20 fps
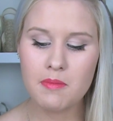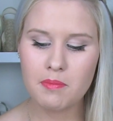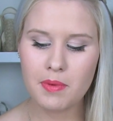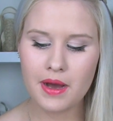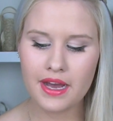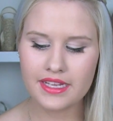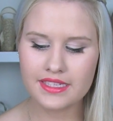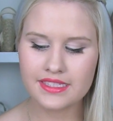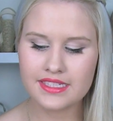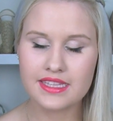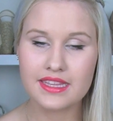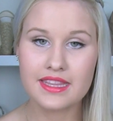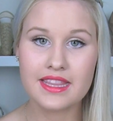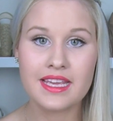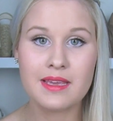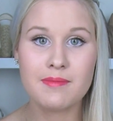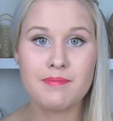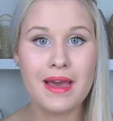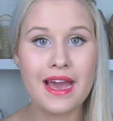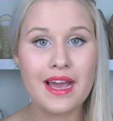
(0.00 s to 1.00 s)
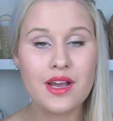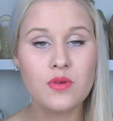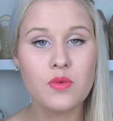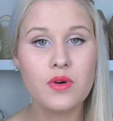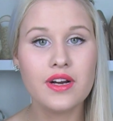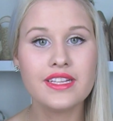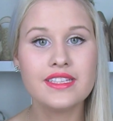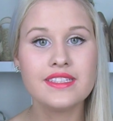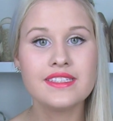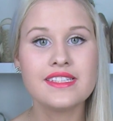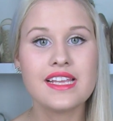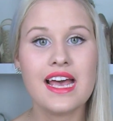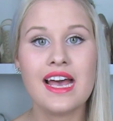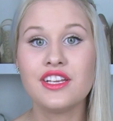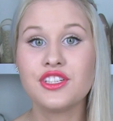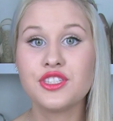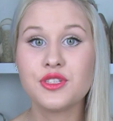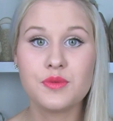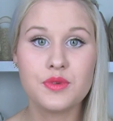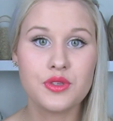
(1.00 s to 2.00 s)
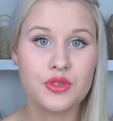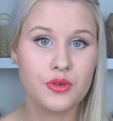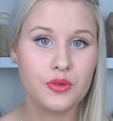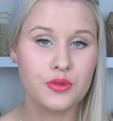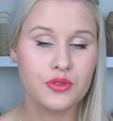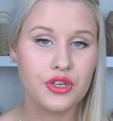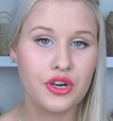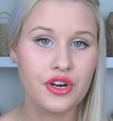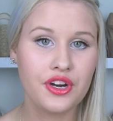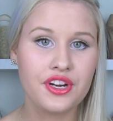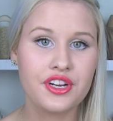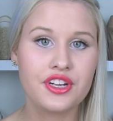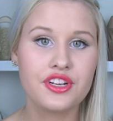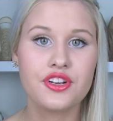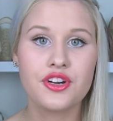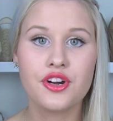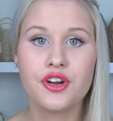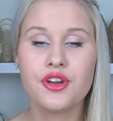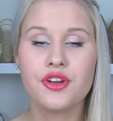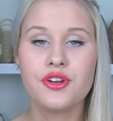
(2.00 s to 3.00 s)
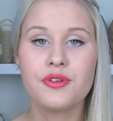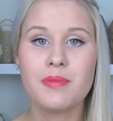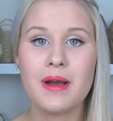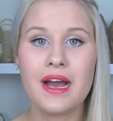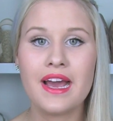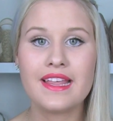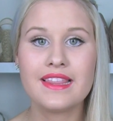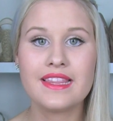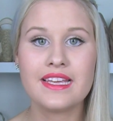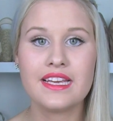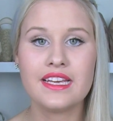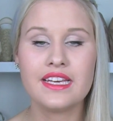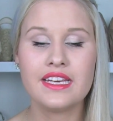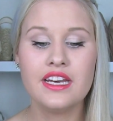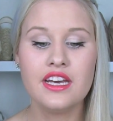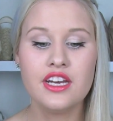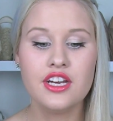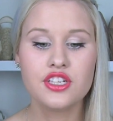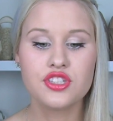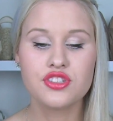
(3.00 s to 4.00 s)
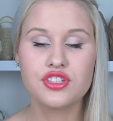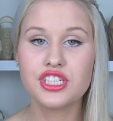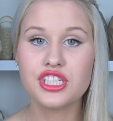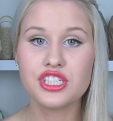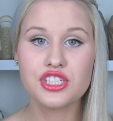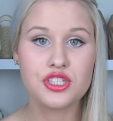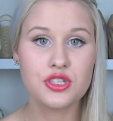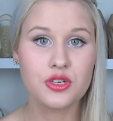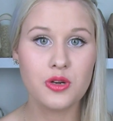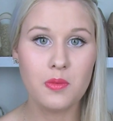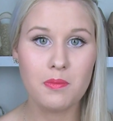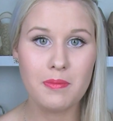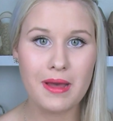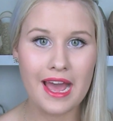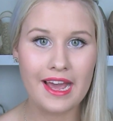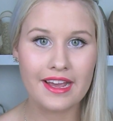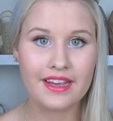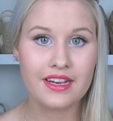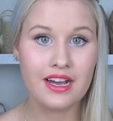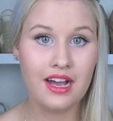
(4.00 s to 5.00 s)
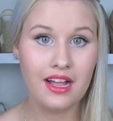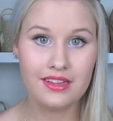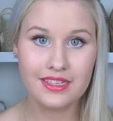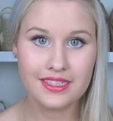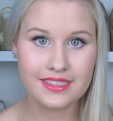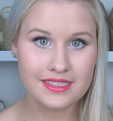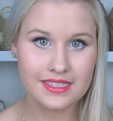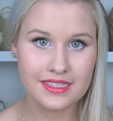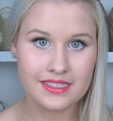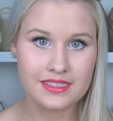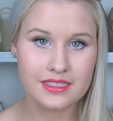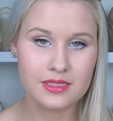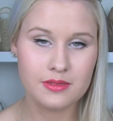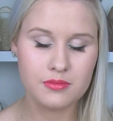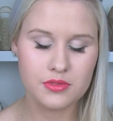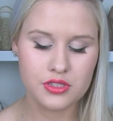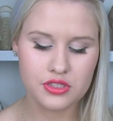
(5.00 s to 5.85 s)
But the MAC ones, as you would all know, go by the traditional MAC color system.